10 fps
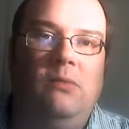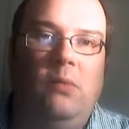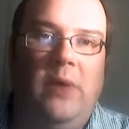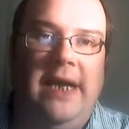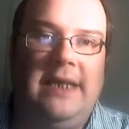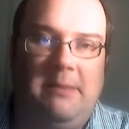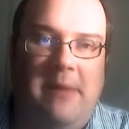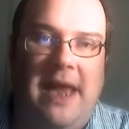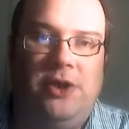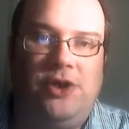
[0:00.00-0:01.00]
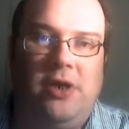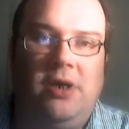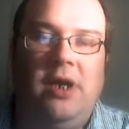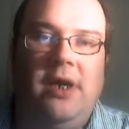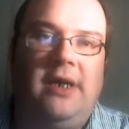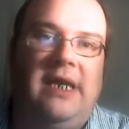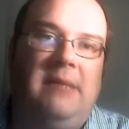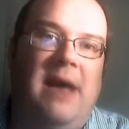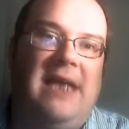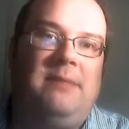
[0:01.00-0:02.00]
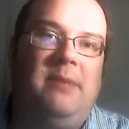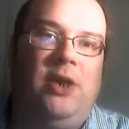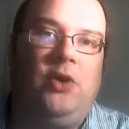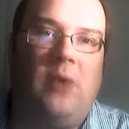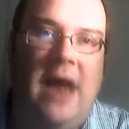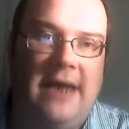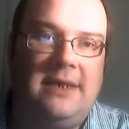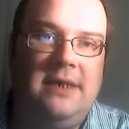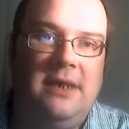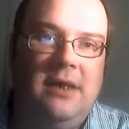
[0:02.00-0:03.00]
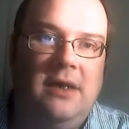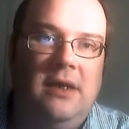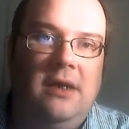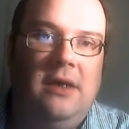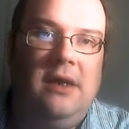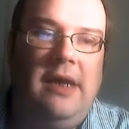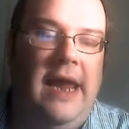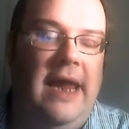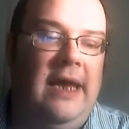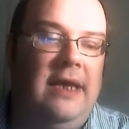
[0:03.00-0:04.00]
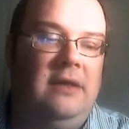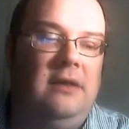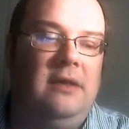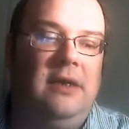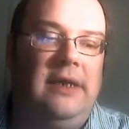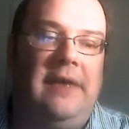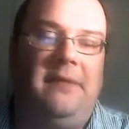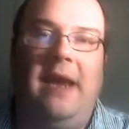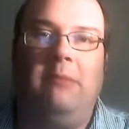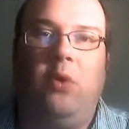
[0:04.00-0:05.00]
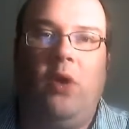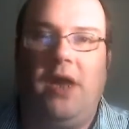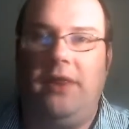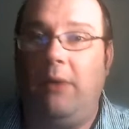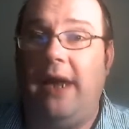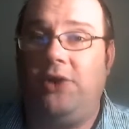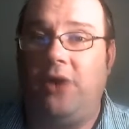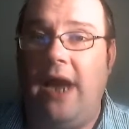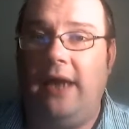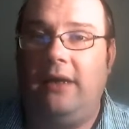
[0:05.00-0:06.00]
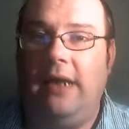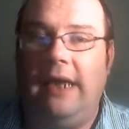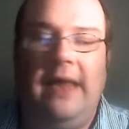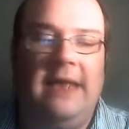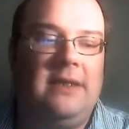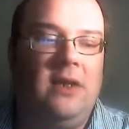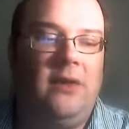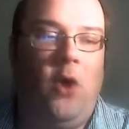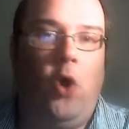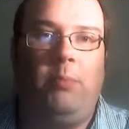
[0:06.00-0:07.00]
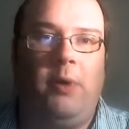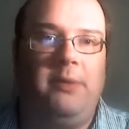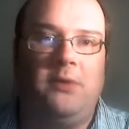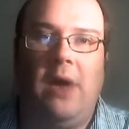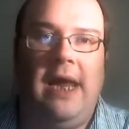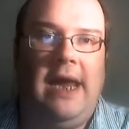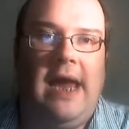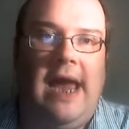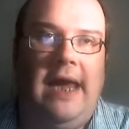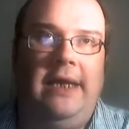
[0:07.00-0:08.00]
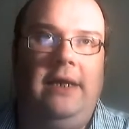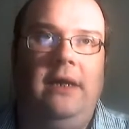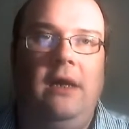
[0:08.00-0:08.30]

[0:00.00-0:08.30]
we as a manager could possibly correct and get that employee on the right track. And that's the whole purpose why I